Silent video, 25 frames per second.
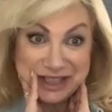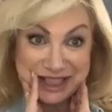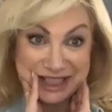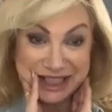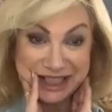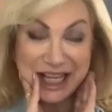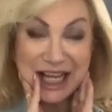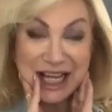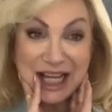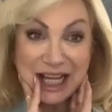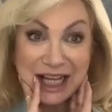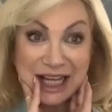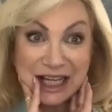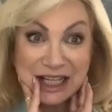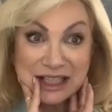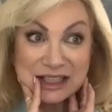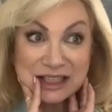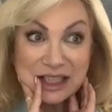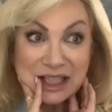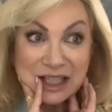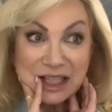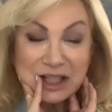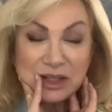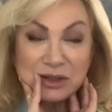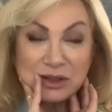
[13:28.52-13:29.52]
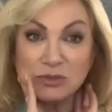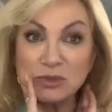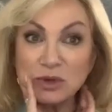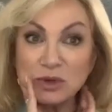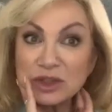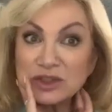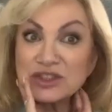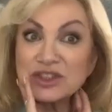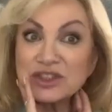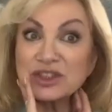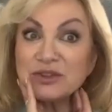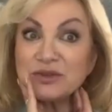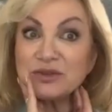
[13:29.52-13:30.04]
the cat. And
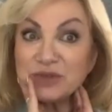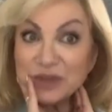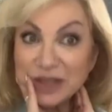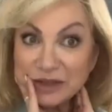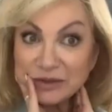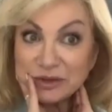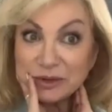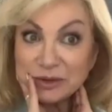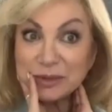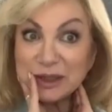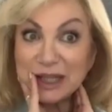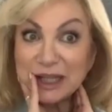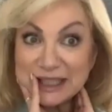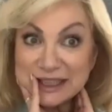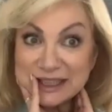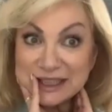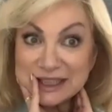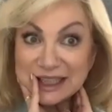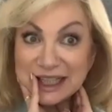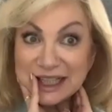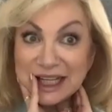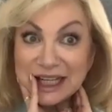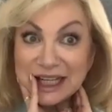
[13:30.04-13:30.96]
what's your favourite place in the